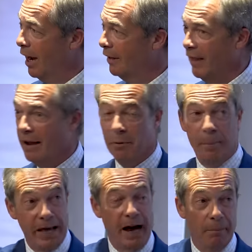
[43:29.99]
and they
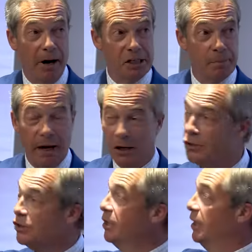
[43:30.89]
would pick up my
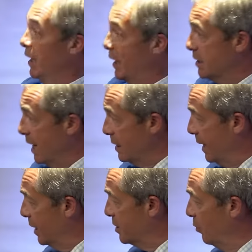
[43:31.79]
speech and send
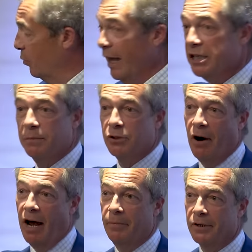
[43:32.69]
it out to all their
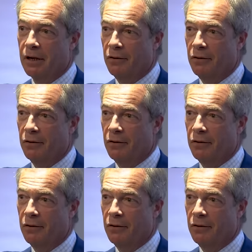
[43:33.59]
subscribers.